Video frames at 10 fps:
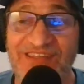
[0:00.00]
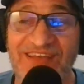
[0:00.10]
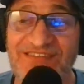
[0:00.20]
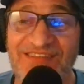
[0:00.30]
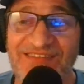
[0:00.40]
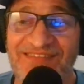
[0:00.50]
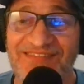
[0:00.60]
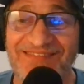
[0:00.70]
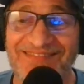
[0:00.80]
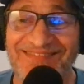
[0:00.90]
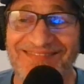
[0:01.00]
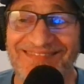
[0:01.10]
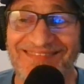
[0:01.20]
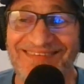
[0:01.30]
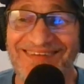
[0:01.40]
intestine
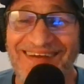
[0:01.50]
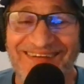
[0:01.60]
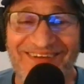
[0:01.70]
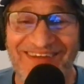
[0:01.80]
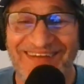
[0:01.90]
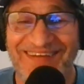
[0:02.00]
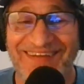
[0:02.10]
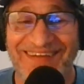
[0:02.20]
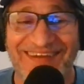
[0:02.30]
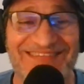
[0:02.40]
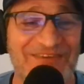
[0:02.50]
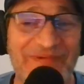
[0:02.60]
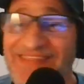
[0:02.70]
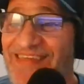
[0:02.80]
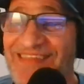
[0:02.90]
because I'm
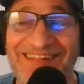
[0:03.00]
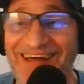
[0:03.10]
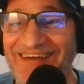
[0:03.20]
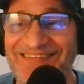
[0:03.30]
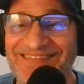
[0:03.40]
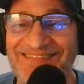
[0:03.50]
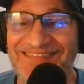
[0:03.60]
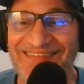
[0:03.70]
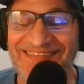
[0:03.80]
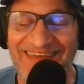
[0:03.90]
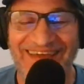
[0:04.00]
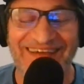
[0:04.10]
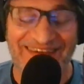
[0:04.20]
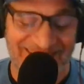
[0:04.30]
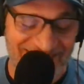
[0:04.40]
at the end of the line,
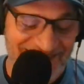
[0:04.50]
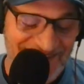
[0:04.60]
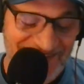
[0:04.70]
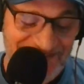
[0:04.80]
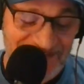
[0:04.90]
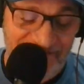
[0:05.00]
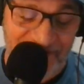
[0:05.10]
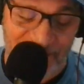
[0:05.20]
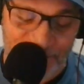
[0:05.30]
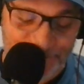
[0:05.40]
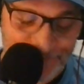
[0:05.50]
and it's not fair.